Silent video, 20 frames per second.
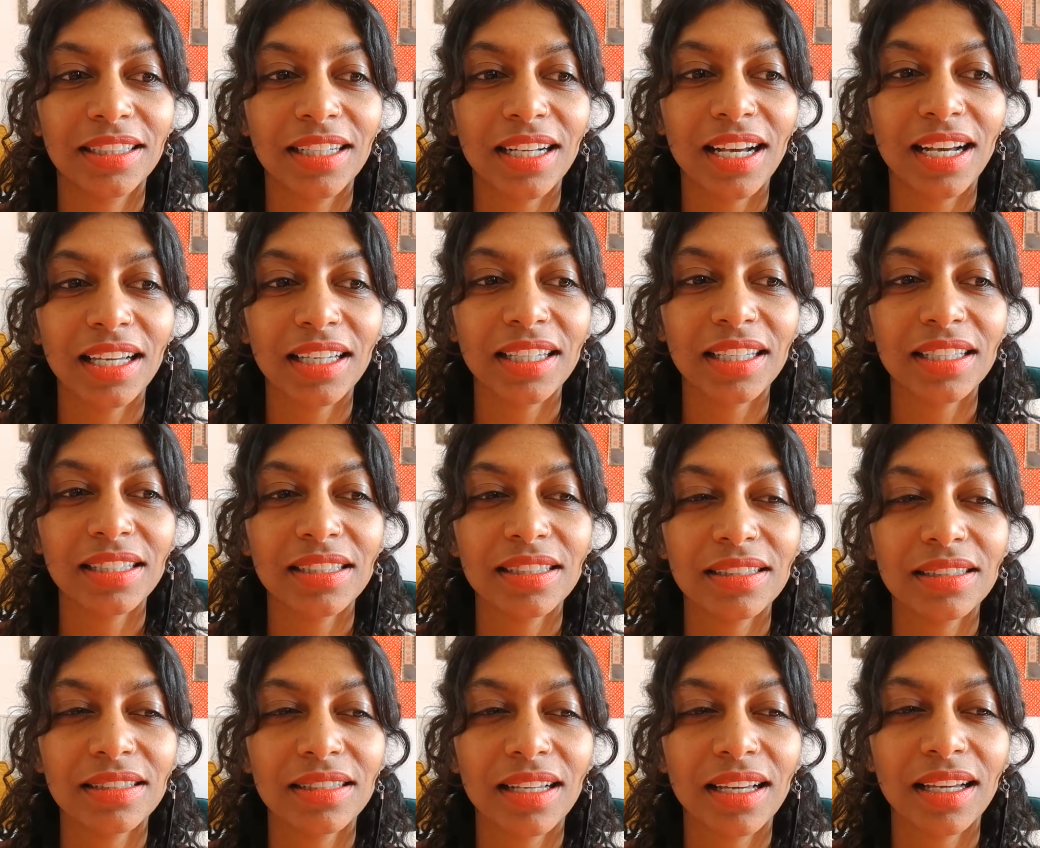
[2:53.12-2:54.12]
I can
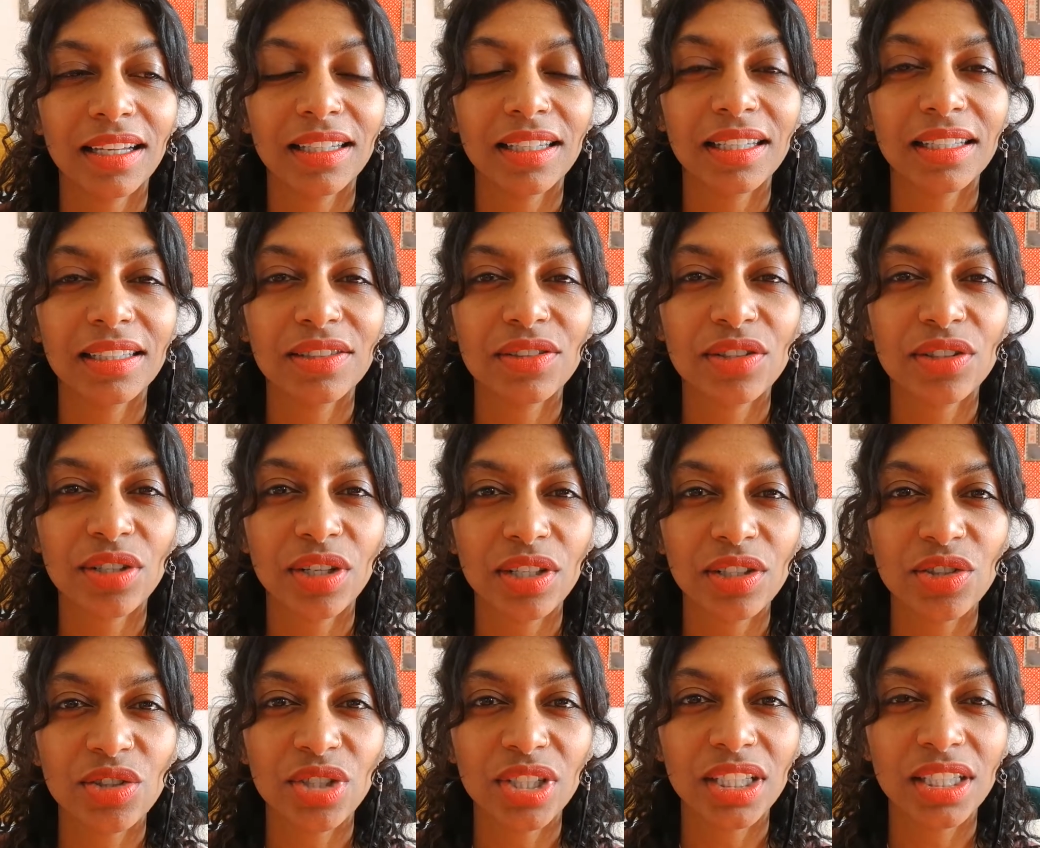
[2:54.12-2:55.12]

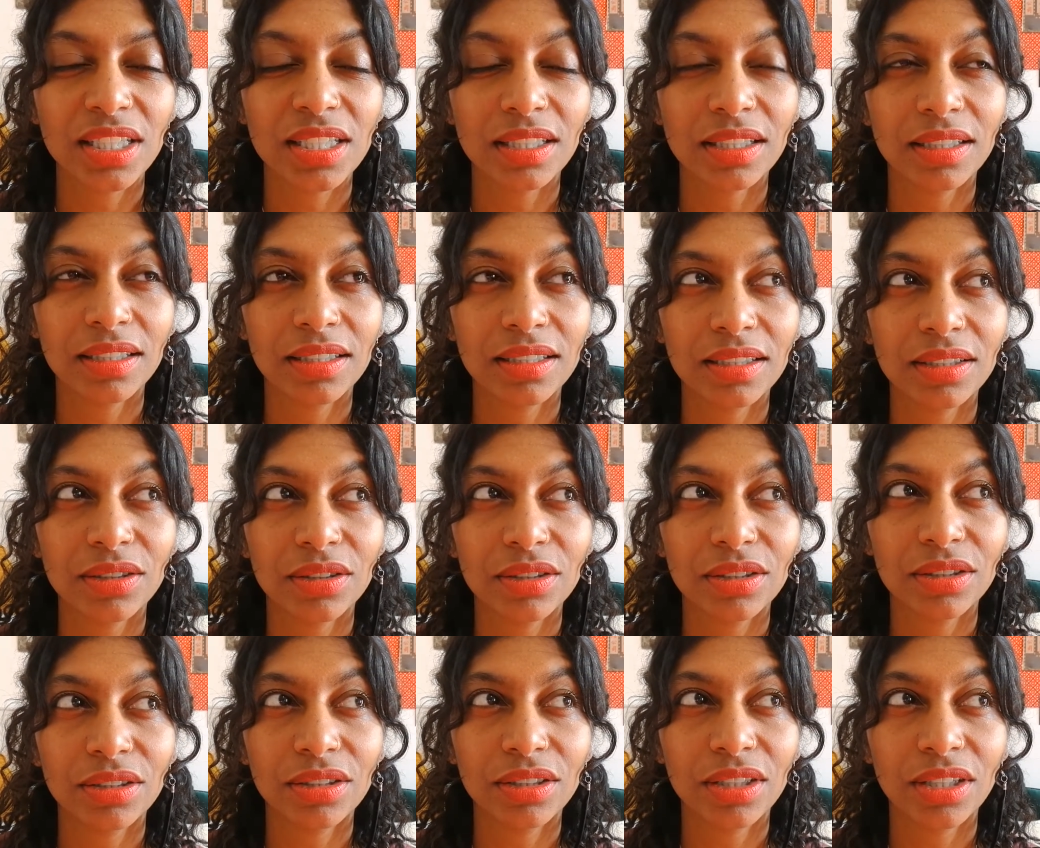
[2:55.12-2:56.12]
touch it a
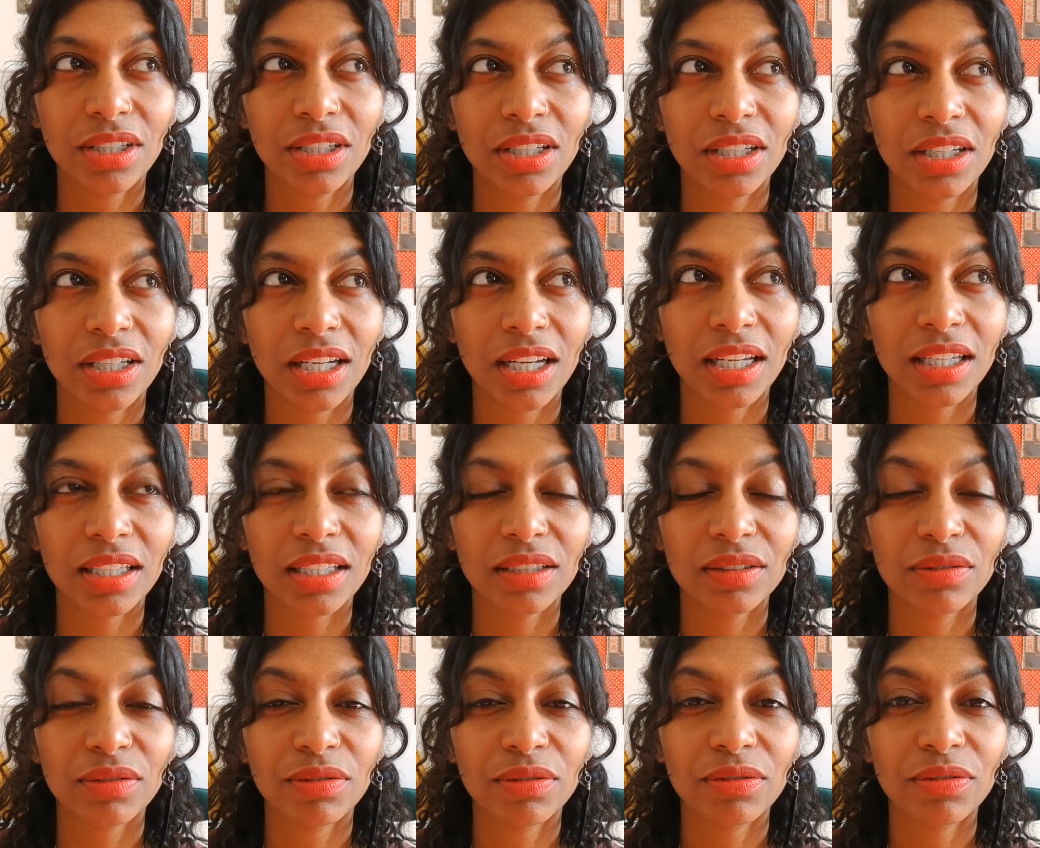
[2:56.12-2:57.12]
little. I can
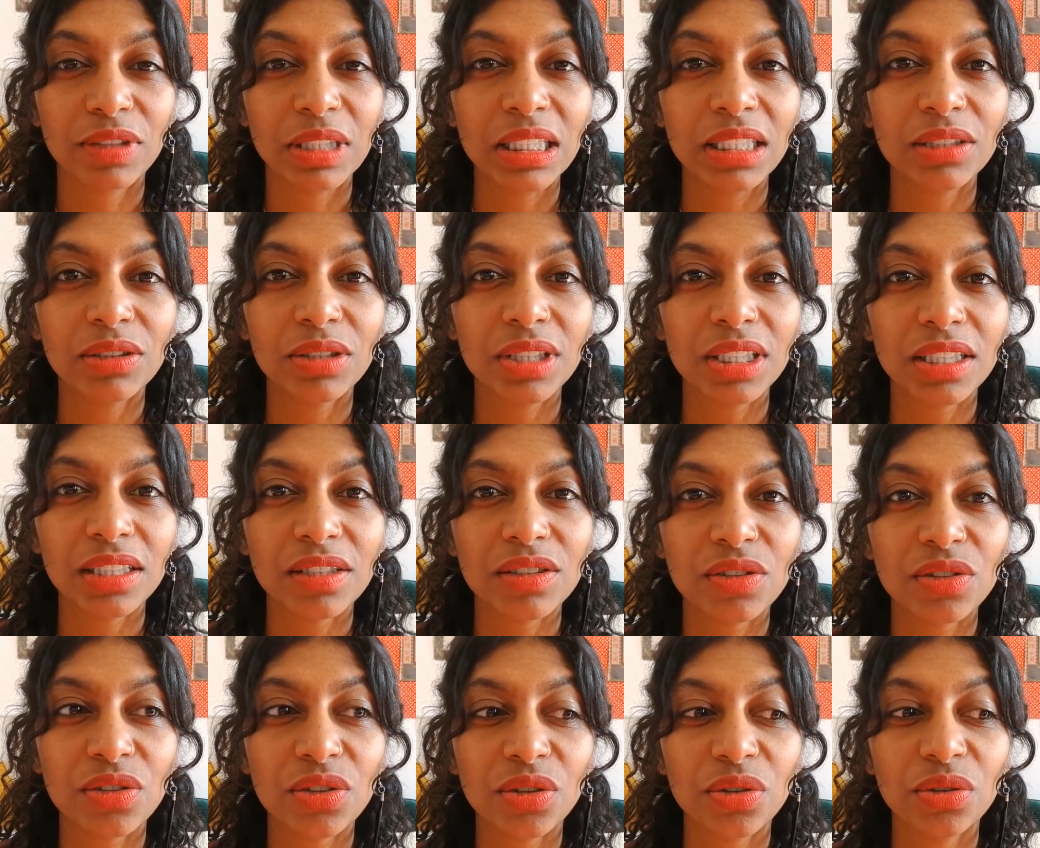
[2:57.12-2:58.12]
feel it
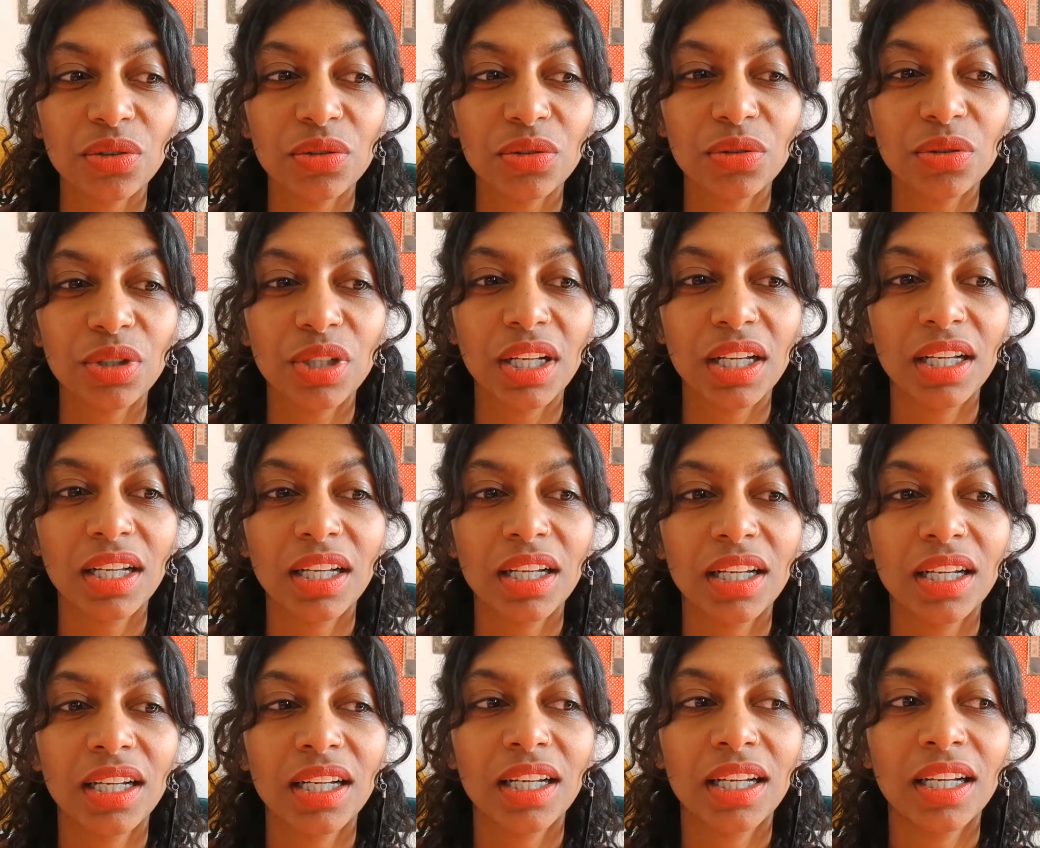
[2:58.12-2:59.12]
too.
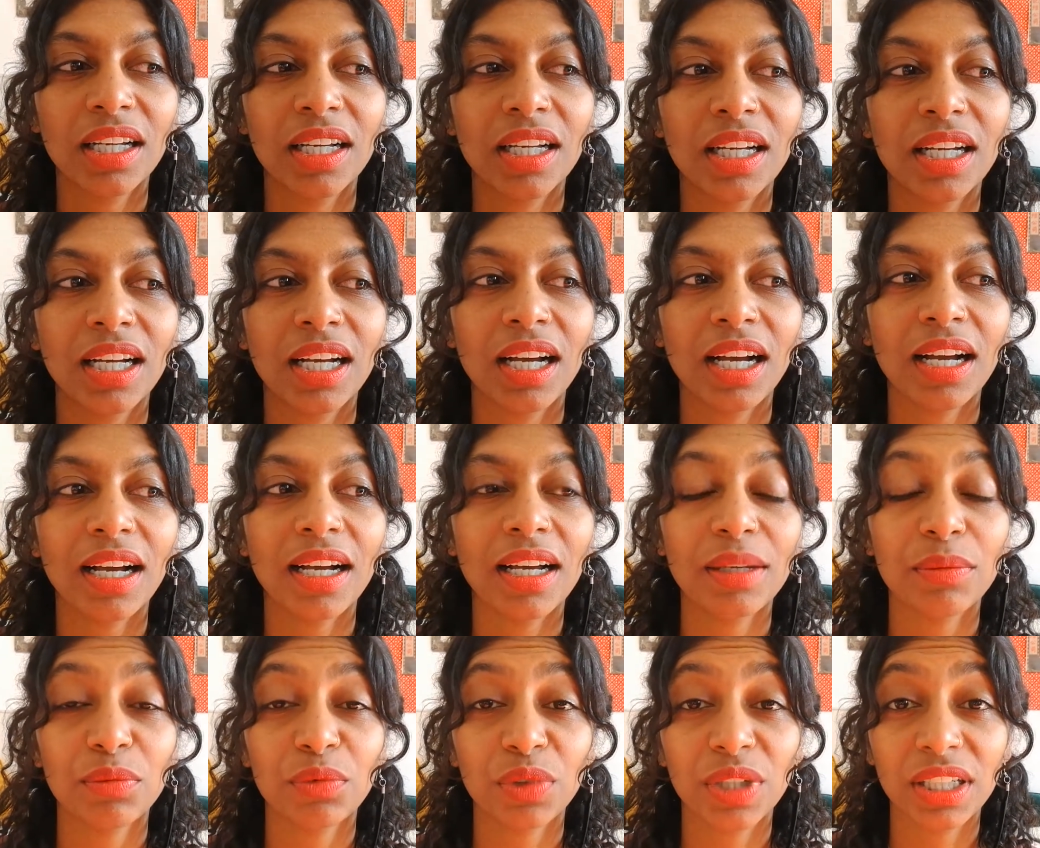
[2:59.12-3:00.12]

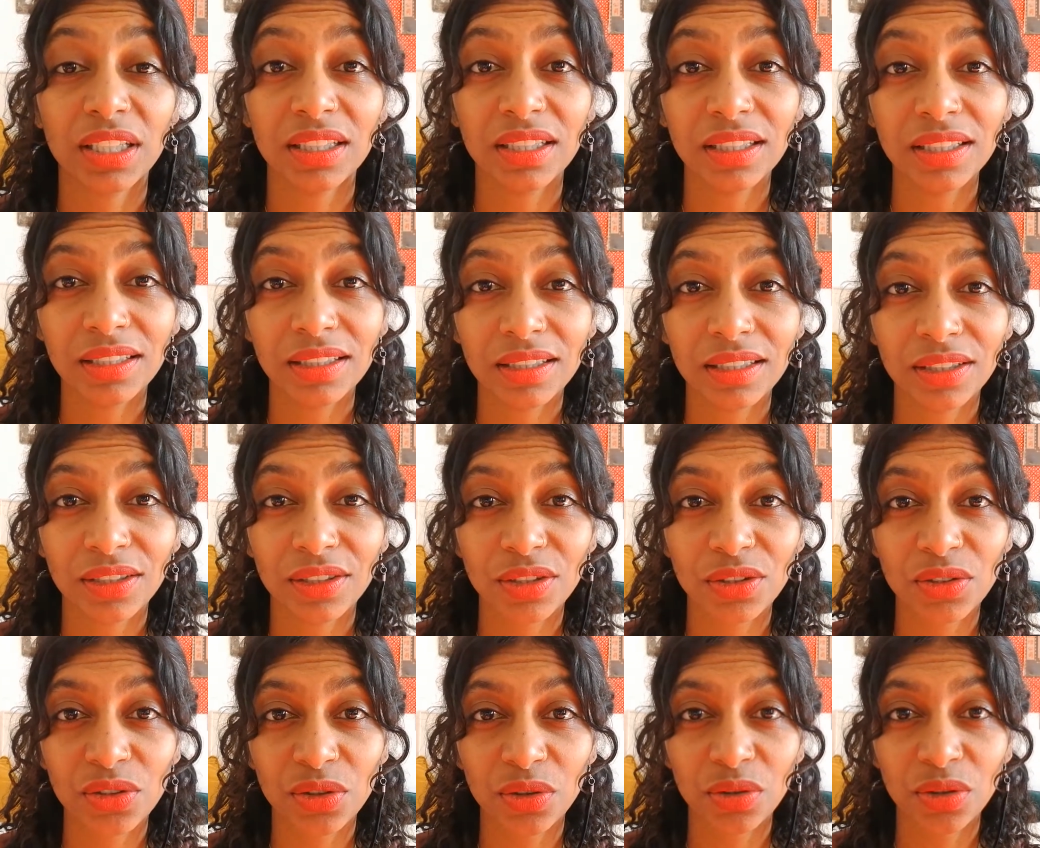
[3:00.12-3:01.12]
I'm ready
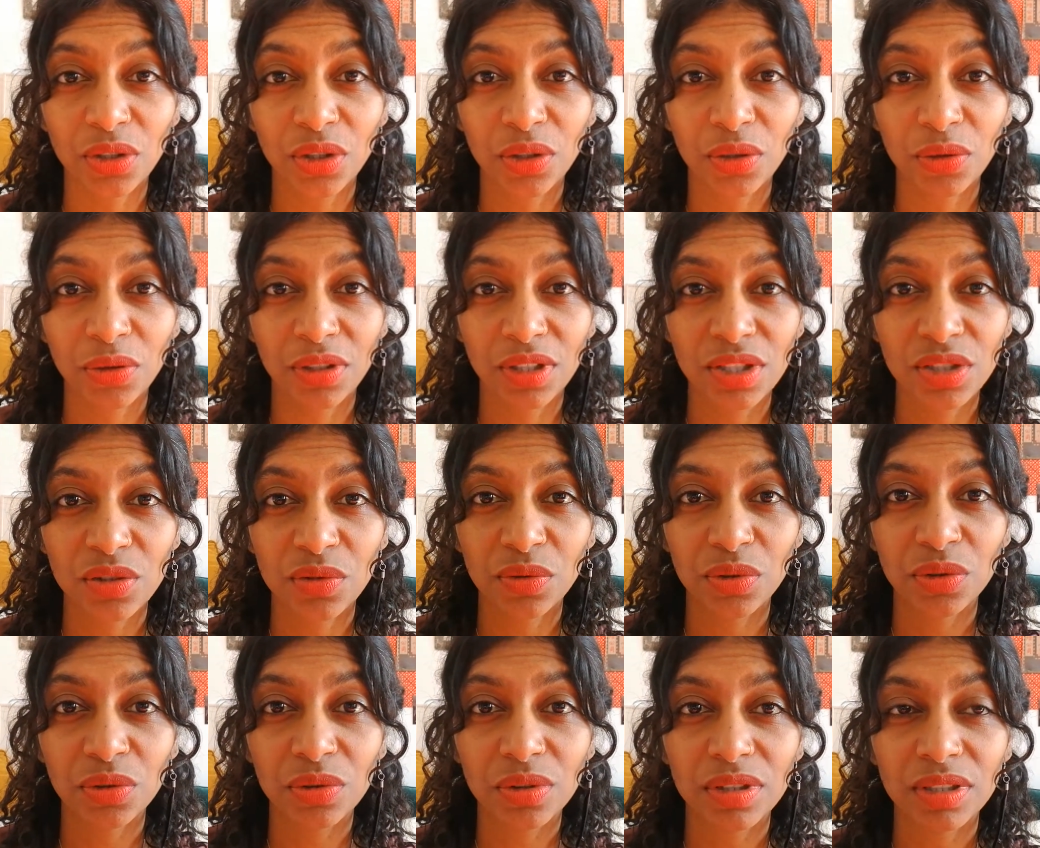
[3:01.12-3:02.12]
to go this
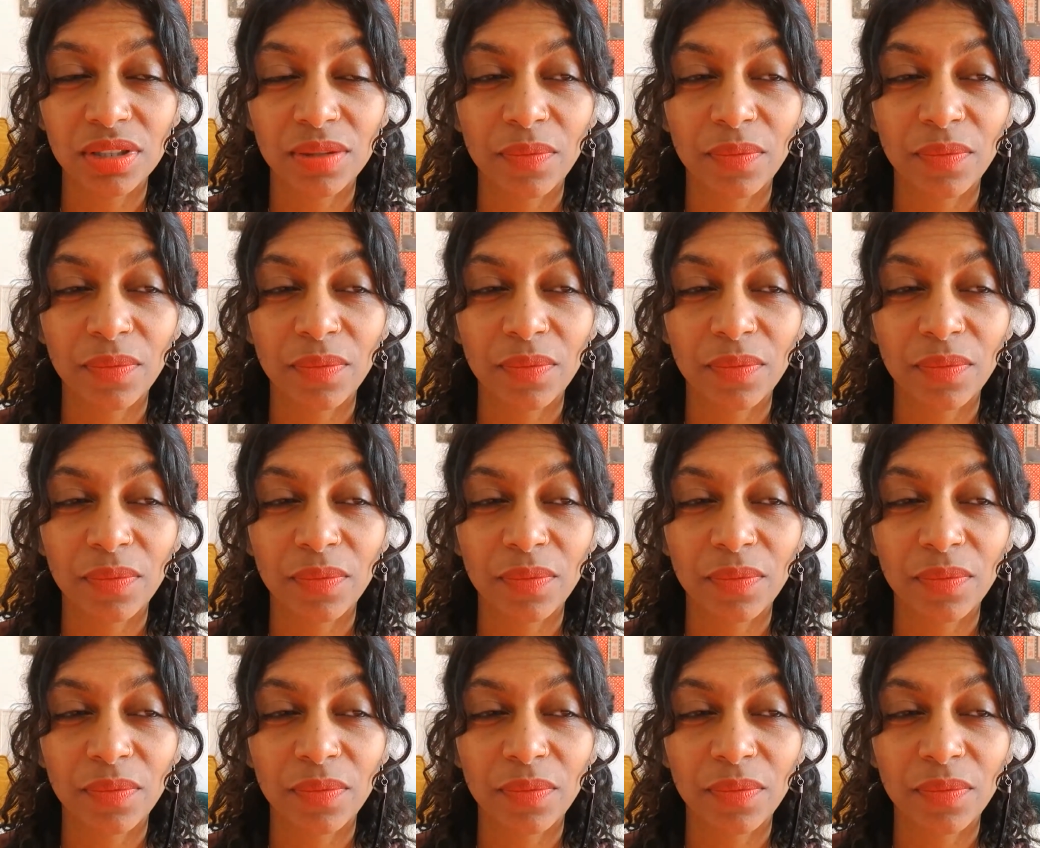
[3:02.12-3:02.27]
route